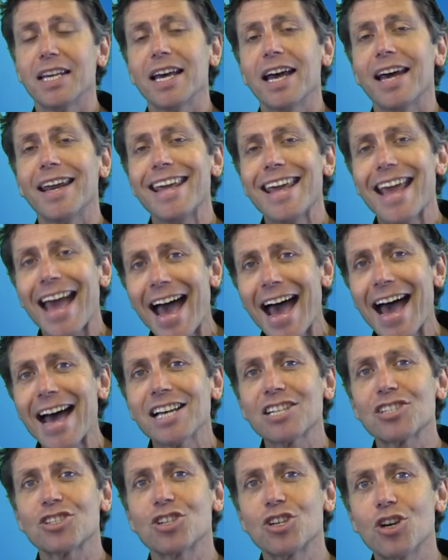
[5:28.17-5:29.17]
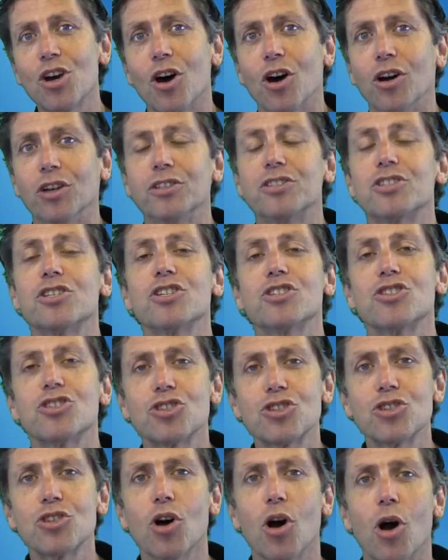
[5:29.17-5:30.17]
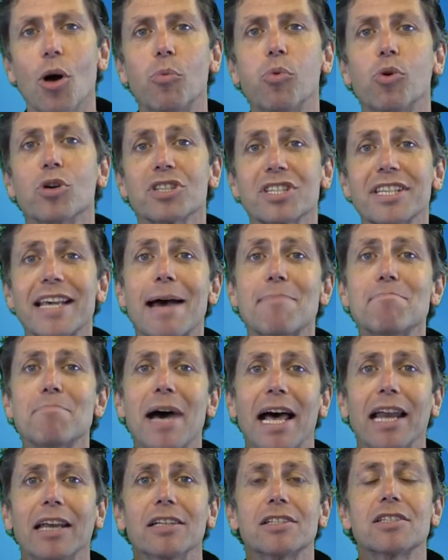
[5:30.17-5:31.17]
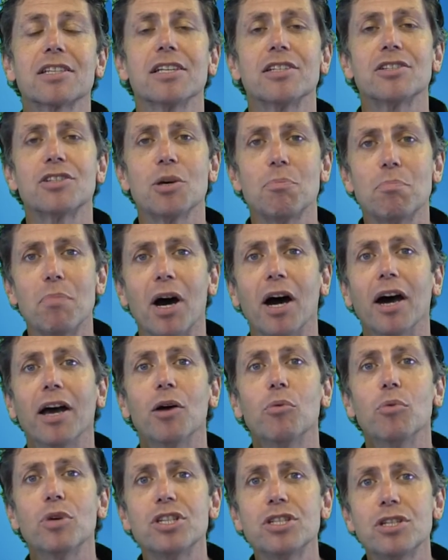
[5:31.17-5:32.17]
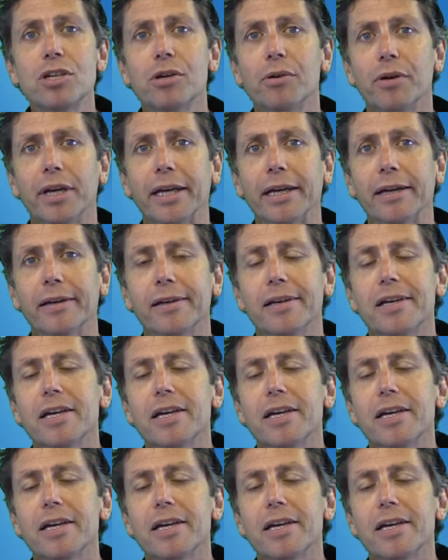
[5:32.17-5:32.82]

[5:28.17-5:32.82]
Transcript: And he asked God to stop what Sanballat and Tobiah were doing.